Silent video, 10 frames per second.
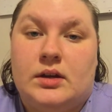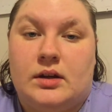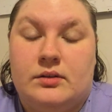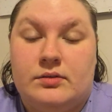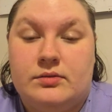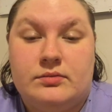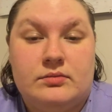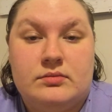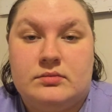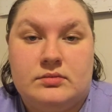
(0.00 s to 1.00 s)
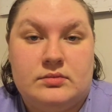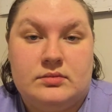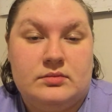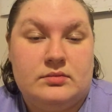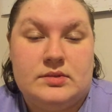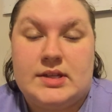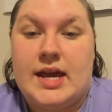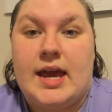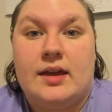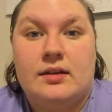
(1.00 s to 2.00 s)
kind of
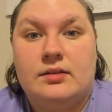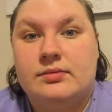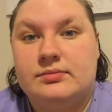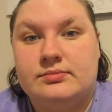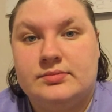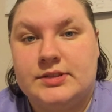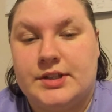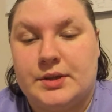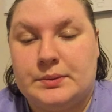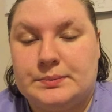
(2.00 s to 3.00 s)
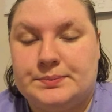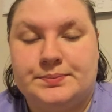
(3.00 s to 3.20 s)
day, so